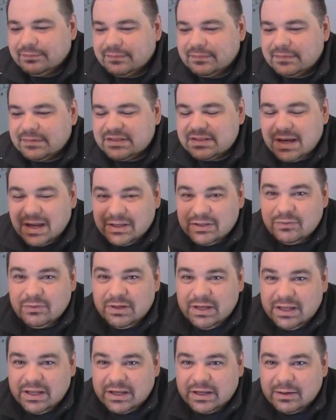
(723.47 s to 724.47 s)
It's not
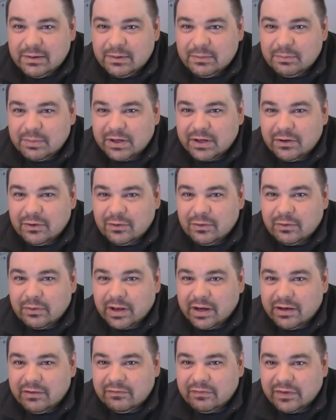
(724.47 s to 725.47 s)
unique, but I don't know
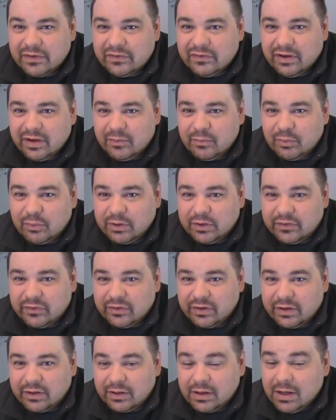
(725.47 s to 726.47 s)
that I'd invest 10 points
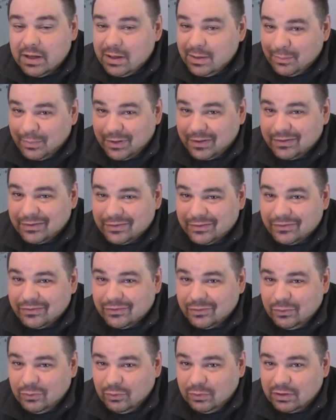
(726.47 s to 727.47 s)
in it. But I think this is
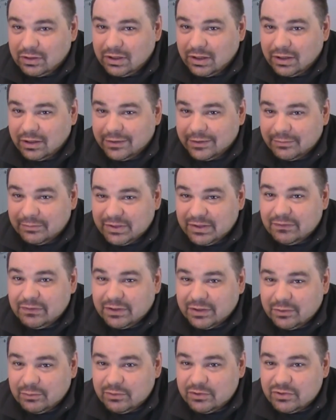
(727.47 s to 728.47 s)
a cool card, and I'm
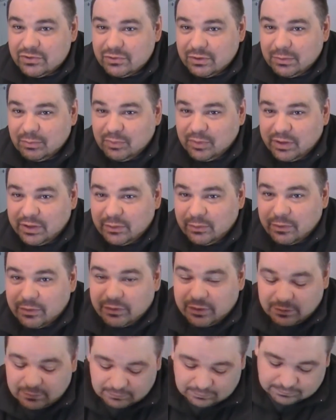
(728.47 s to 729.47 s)
definitely going to enjoy playing with
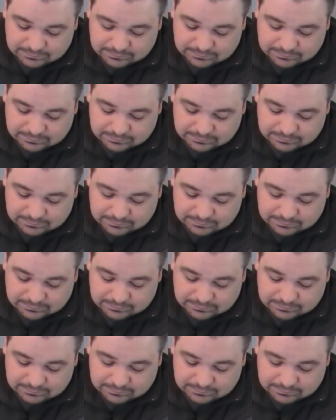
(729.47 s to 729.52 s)
it.